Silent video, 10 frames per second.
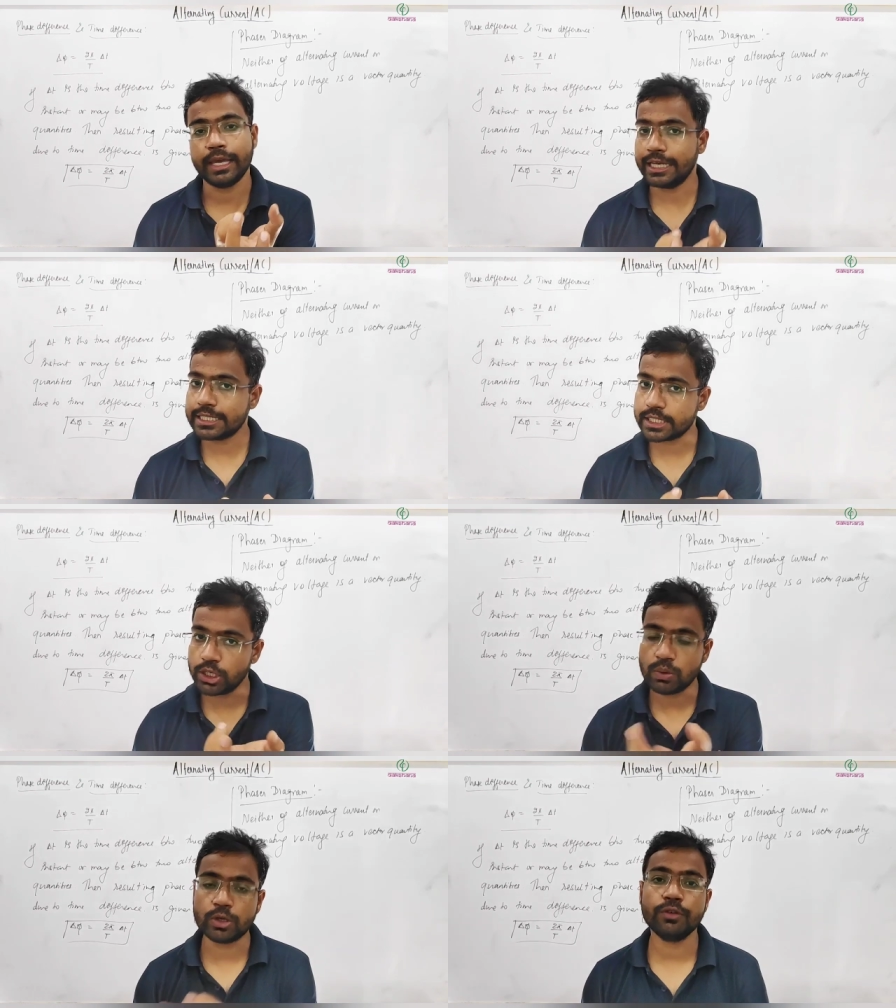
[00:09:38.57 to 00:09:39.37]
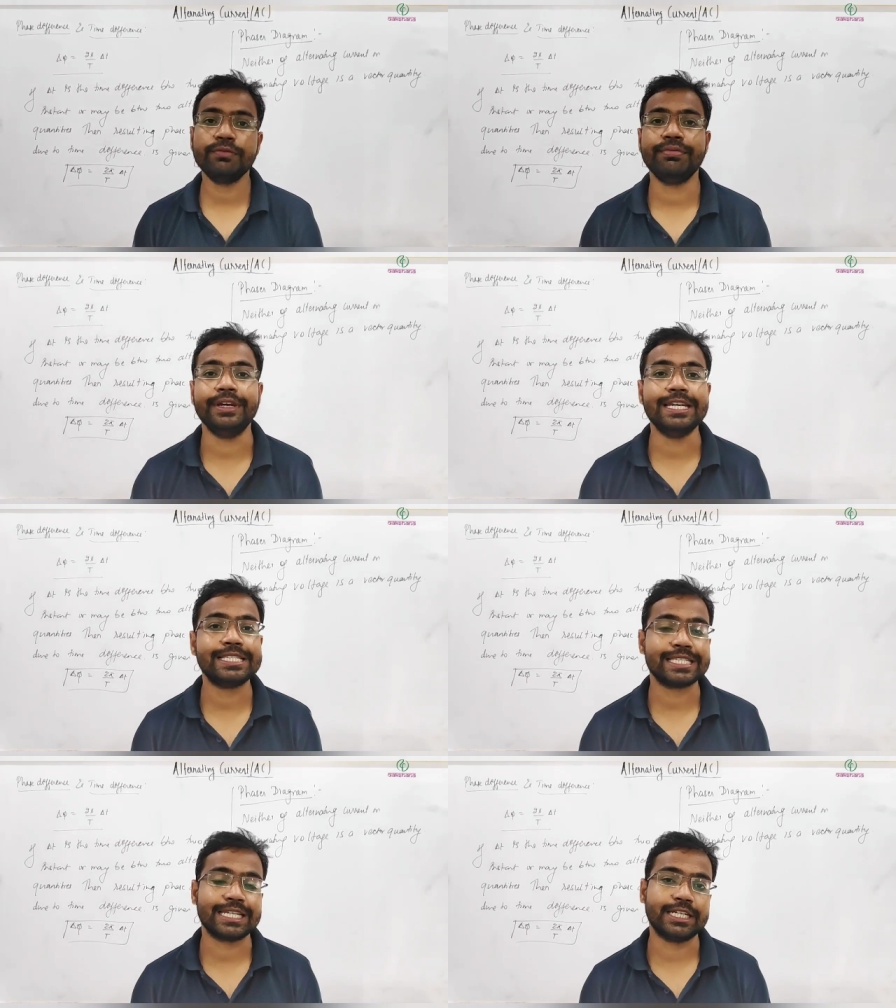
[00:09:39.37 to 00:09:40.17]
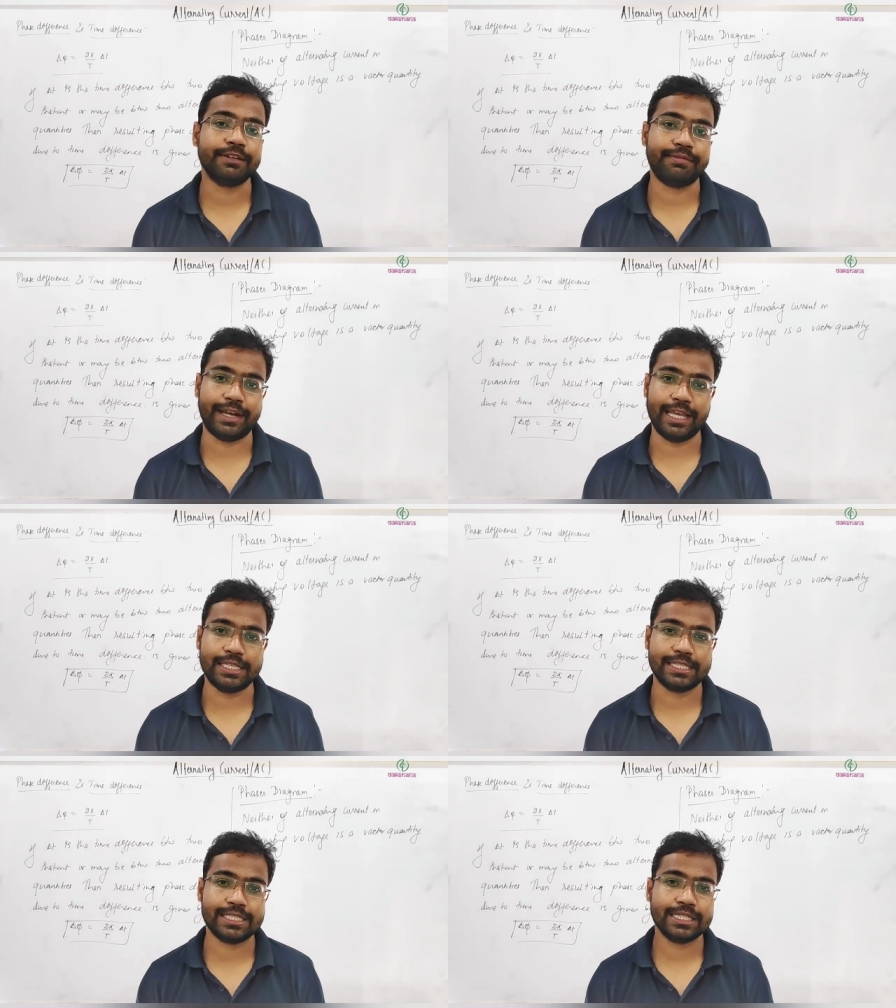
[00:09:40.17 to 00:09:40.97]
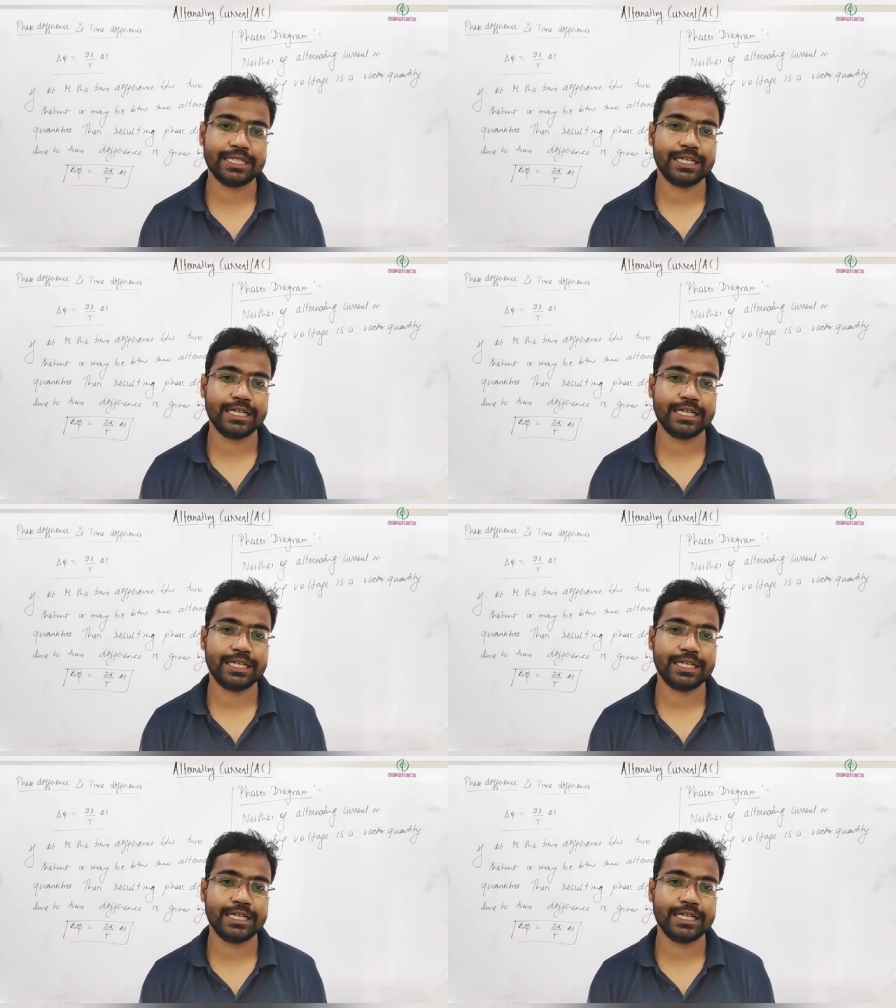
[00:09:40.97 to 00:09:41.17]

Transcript: is equal to phase difference.